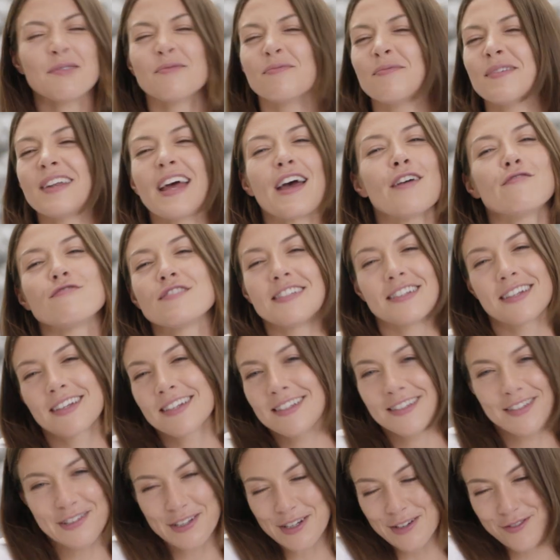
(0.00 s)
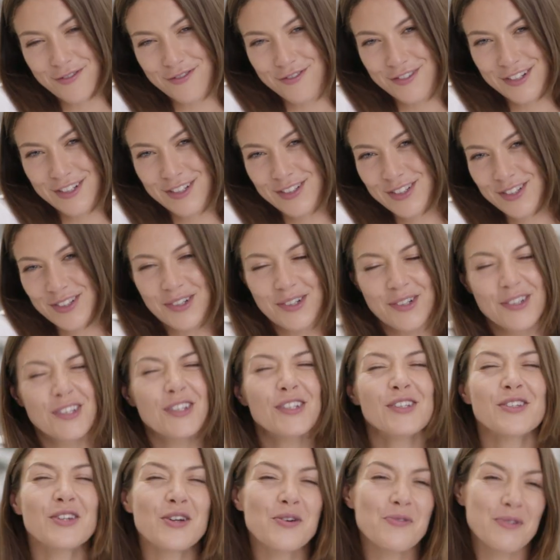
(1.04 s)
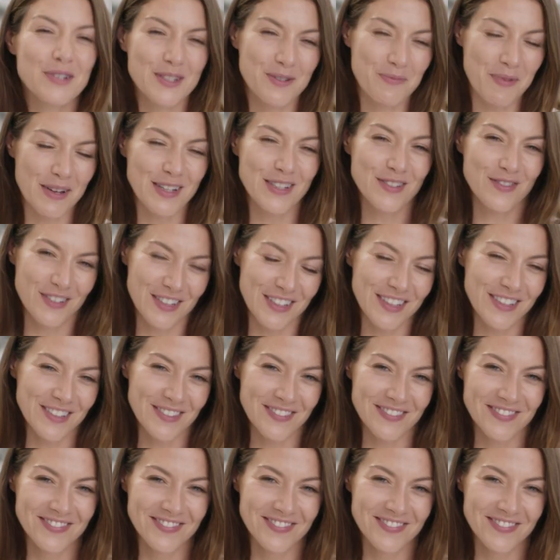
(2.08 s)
But every skin's different, so you'll know what's best for you.